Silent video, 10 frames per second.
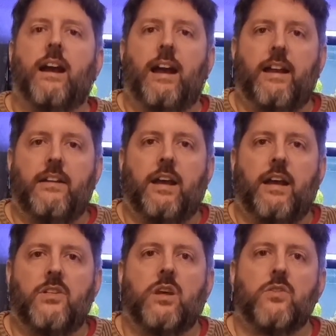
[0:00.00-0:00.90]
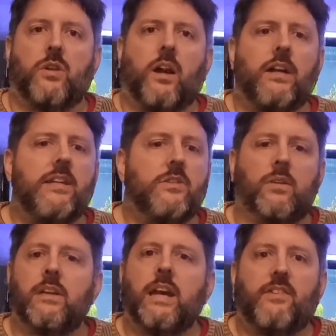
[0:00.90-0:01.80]
And so Zolani is
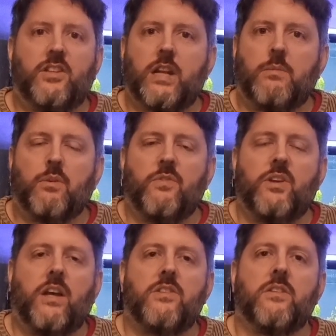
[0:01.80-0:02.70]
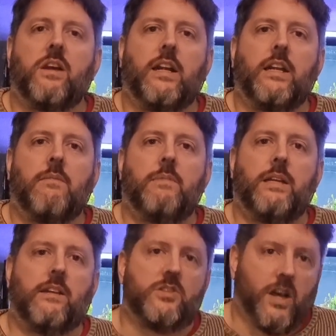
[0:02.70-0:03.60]
not going to have a trouble with Jason Cunningham
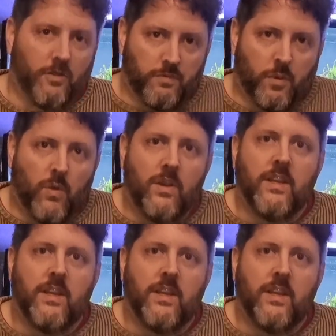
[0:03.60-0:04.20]
being a southpaw.